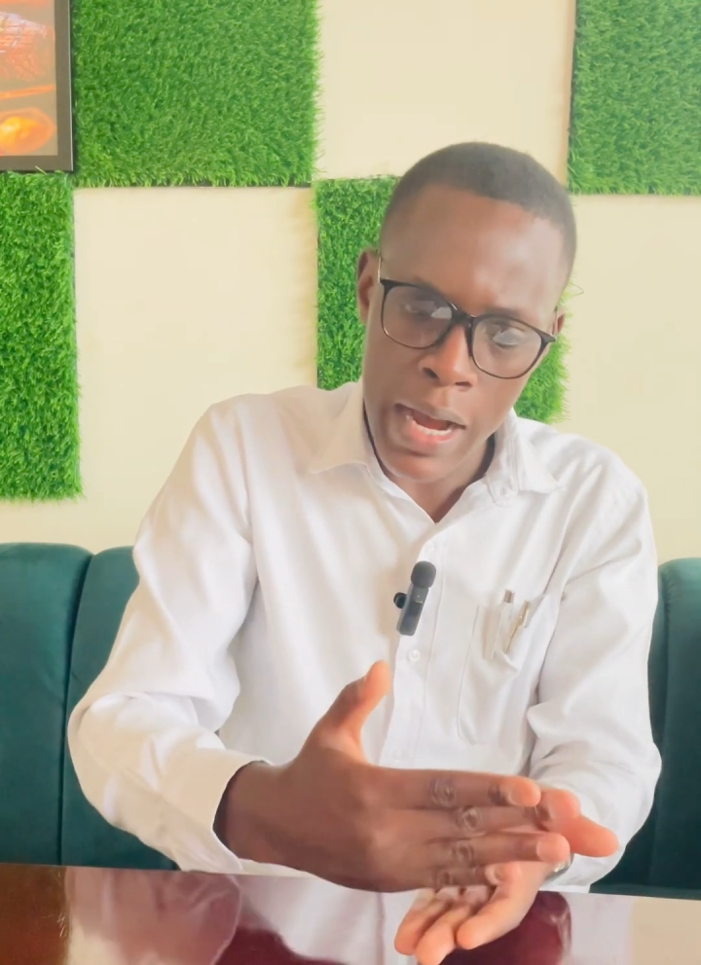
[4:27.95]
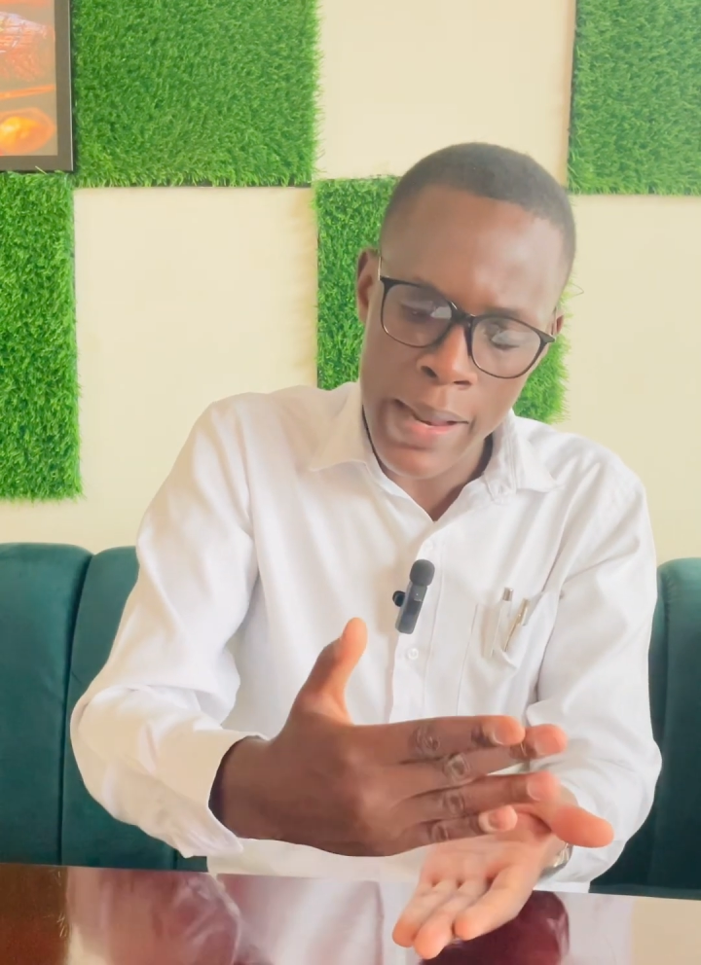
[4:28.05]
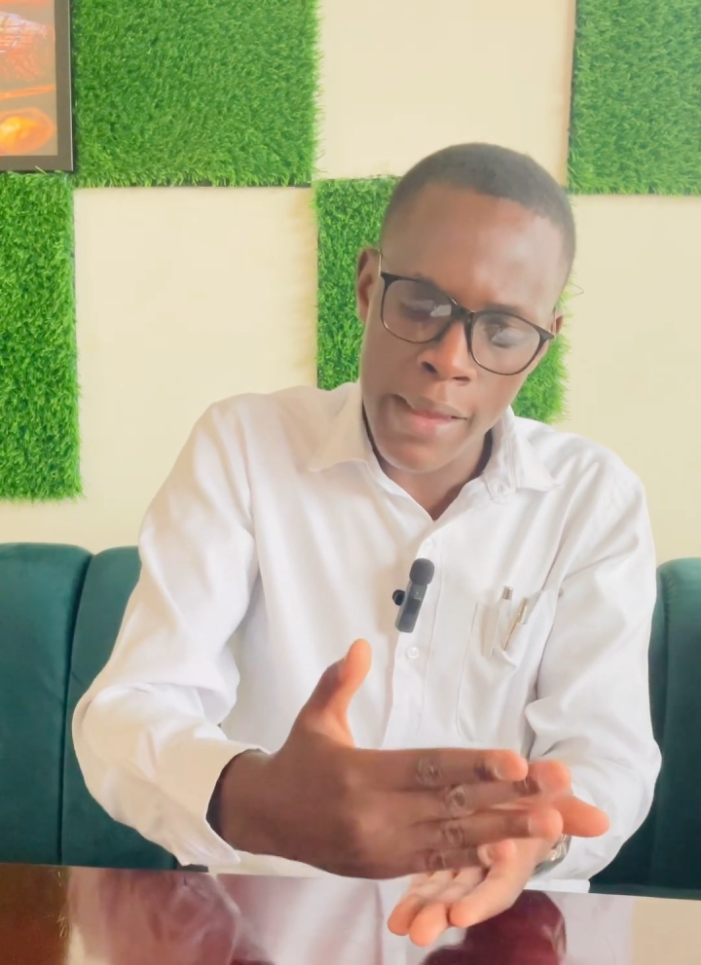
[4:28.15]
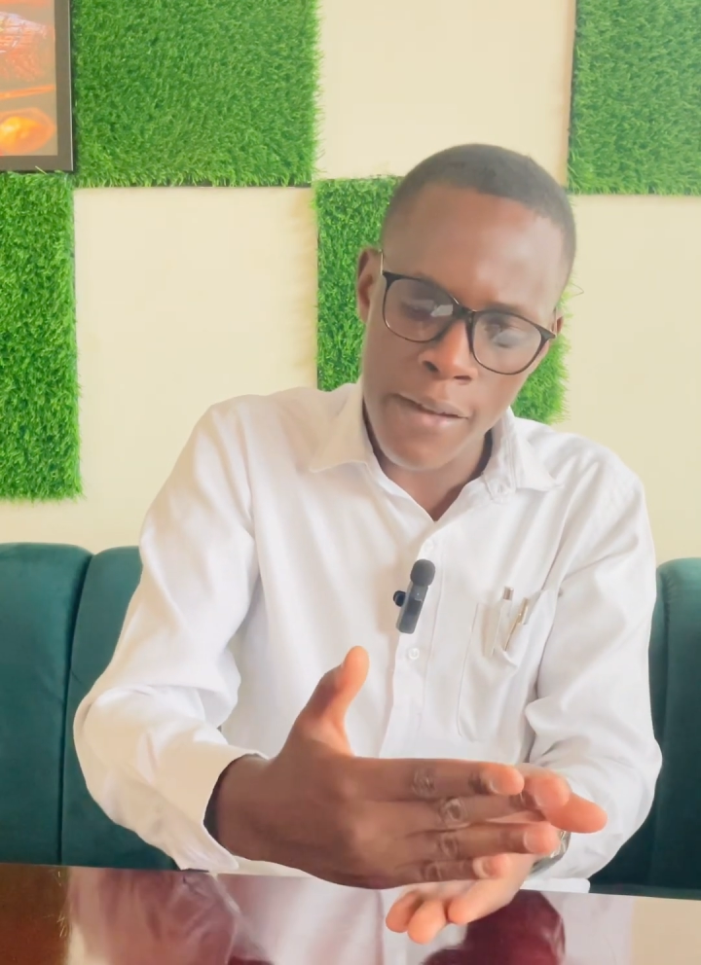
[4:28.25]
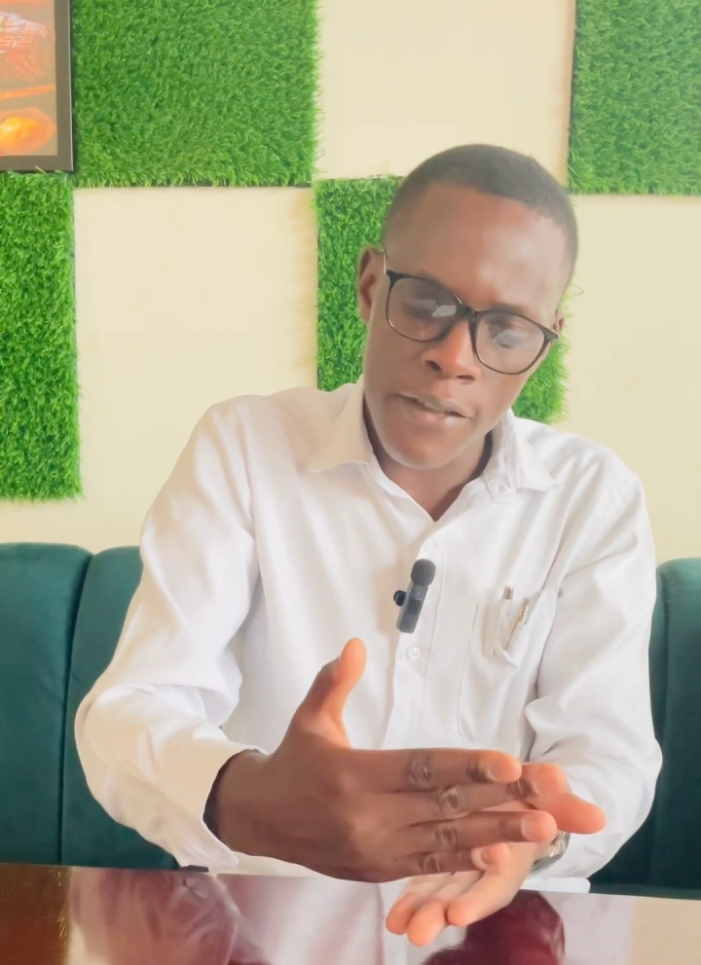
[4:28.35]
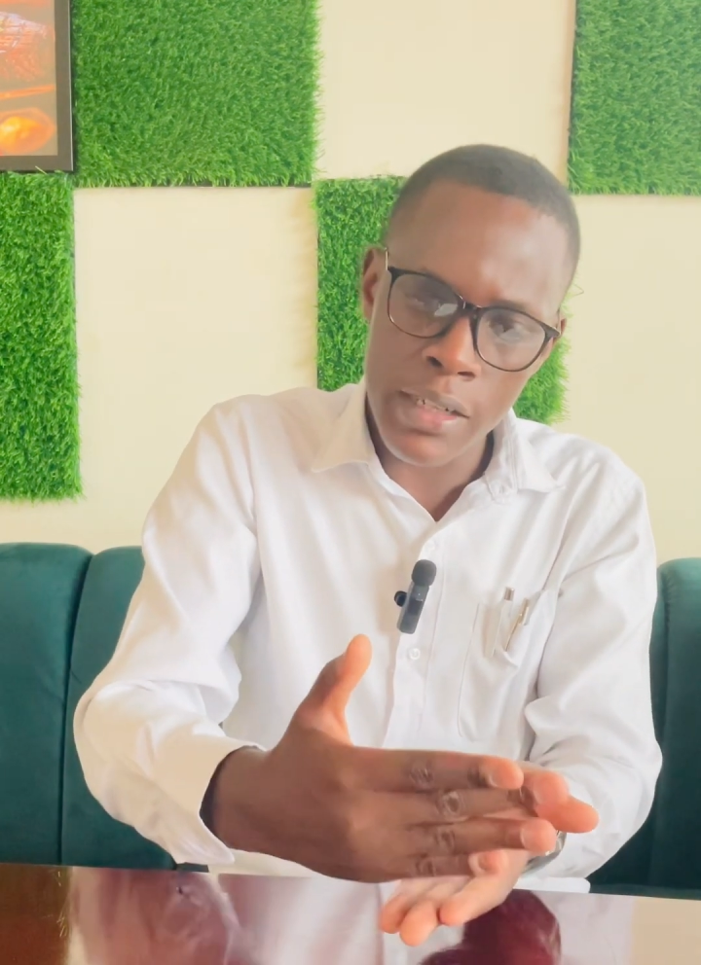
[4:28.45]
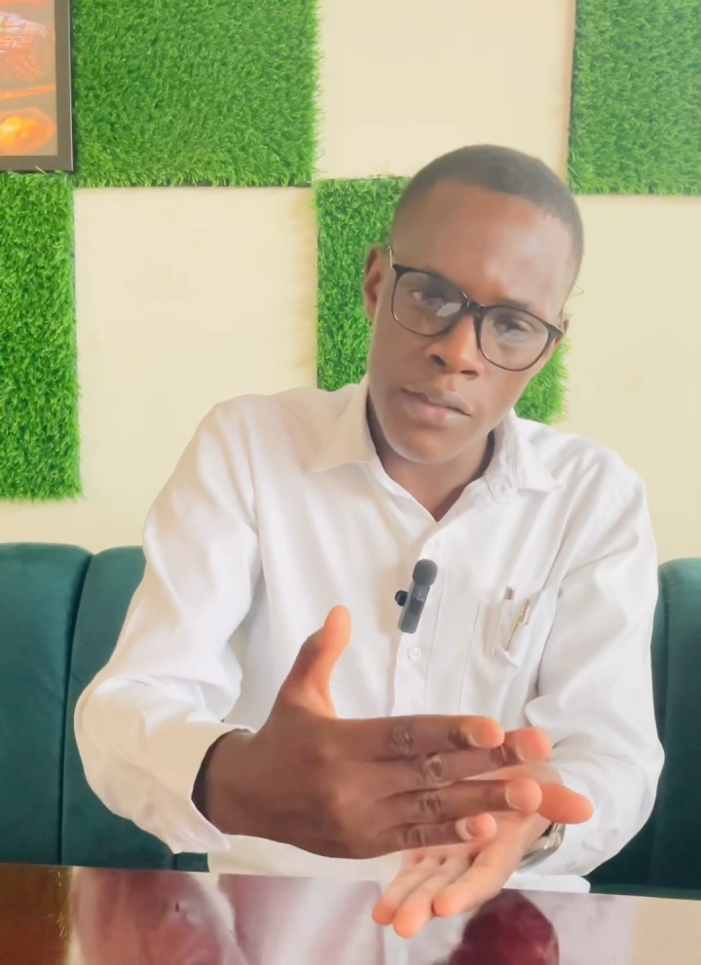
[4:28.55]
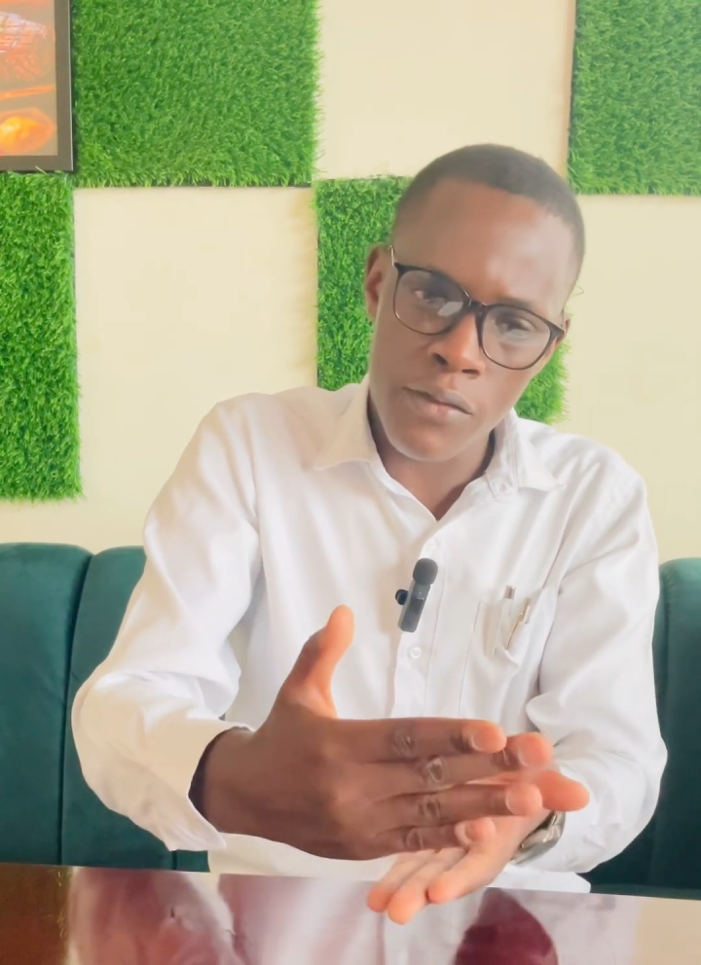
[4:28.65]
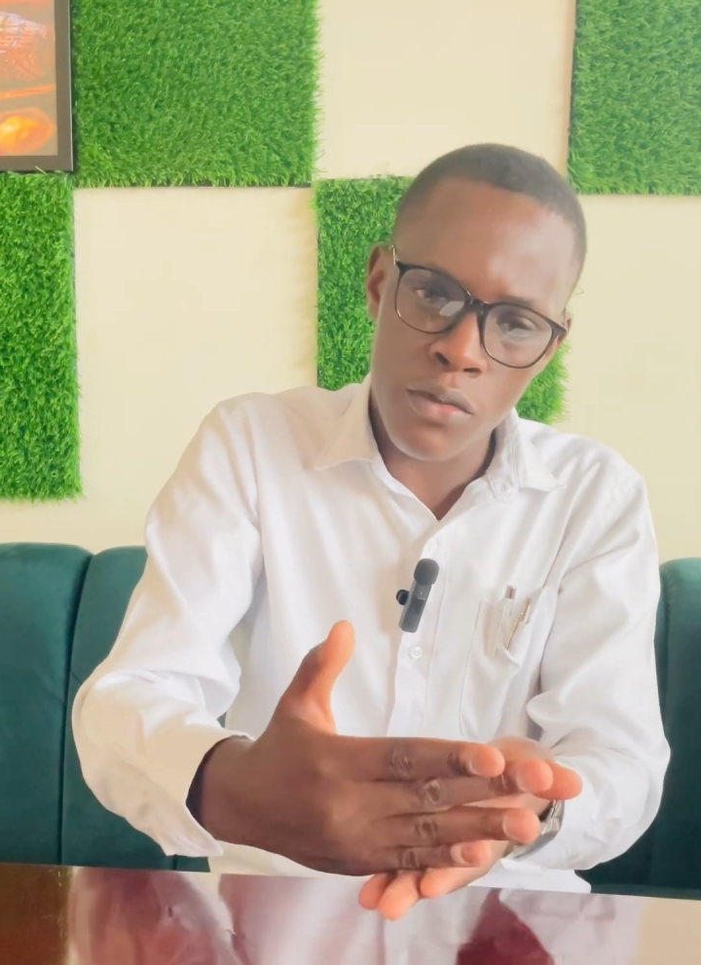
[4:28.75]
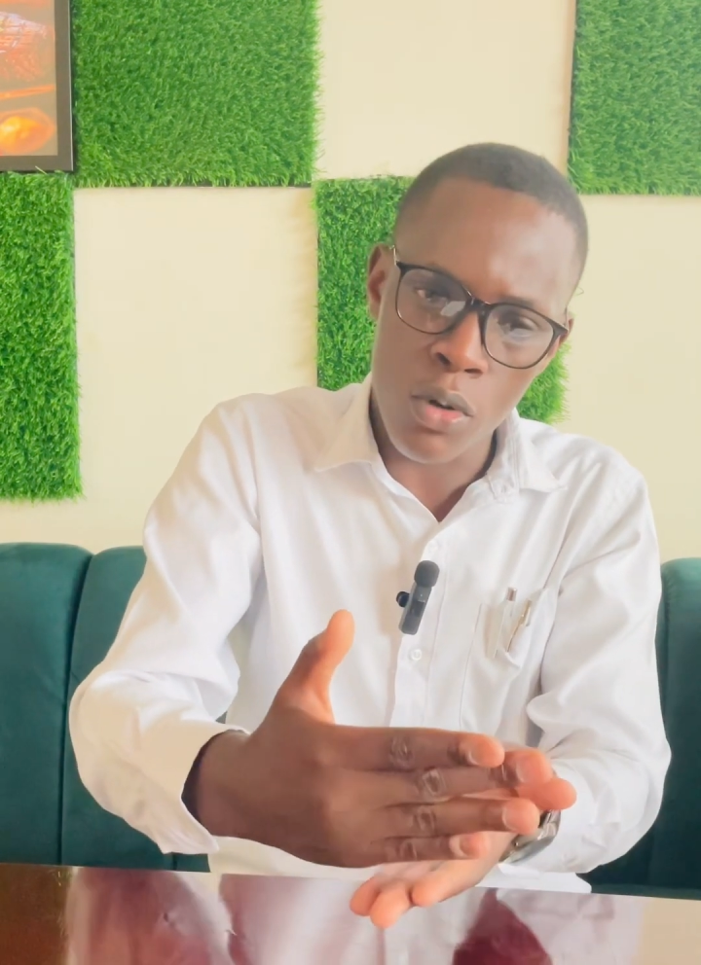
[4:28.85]
and the
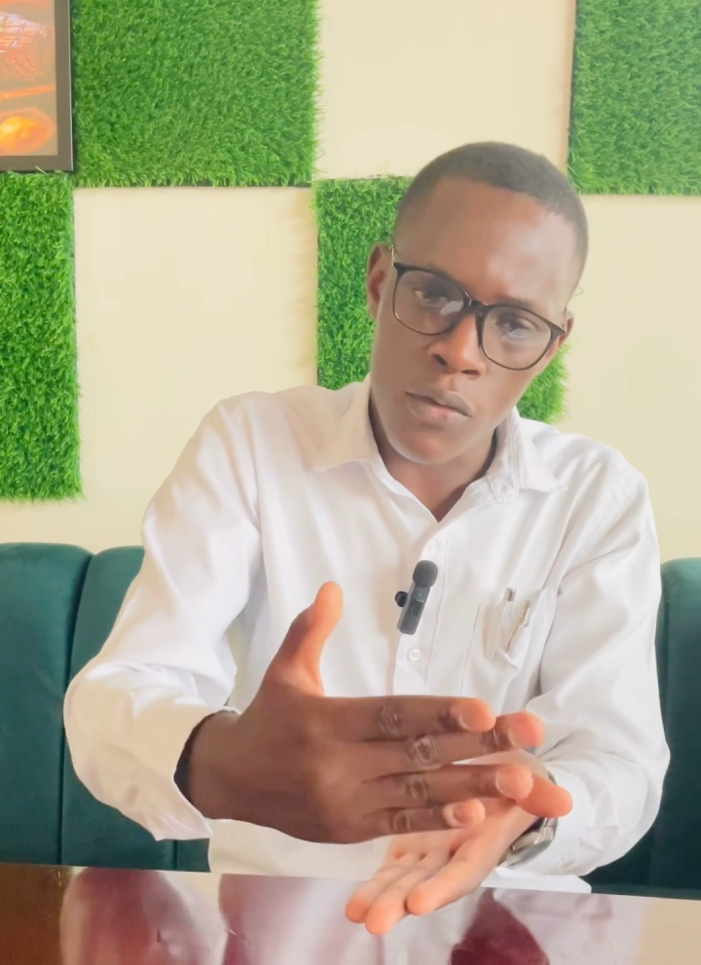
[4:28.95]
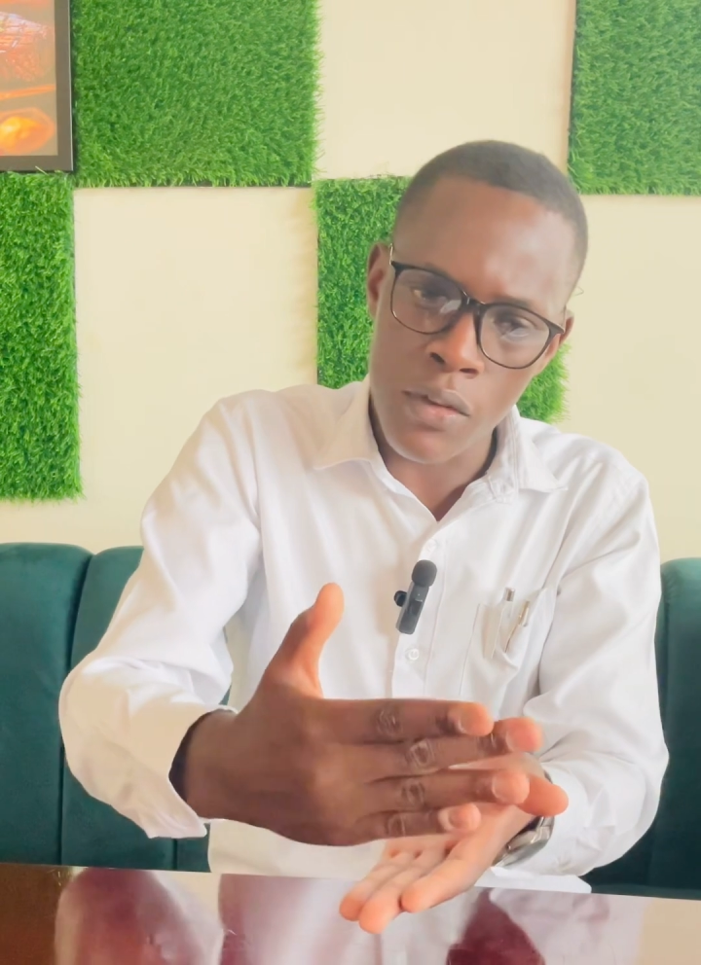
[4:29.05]
effective rule of